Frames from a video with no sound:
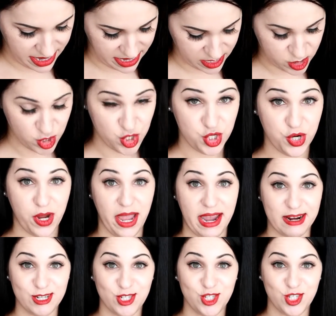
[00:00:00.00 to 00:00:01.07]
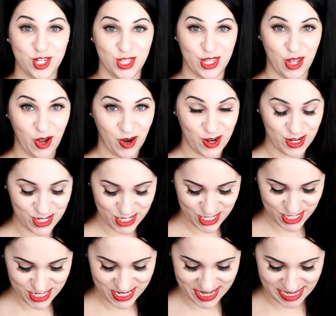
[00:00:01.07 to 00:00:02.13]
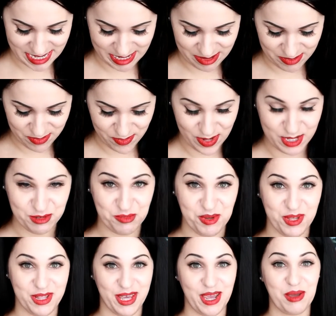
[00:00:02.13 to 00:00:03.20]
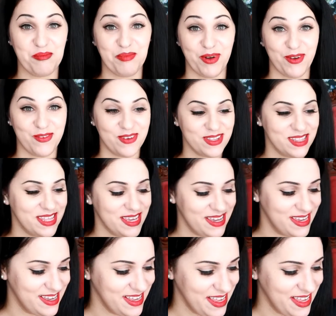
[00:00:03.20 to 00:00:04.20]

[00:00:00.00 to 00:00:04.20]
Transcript: extra extra large and it fits me like perfectly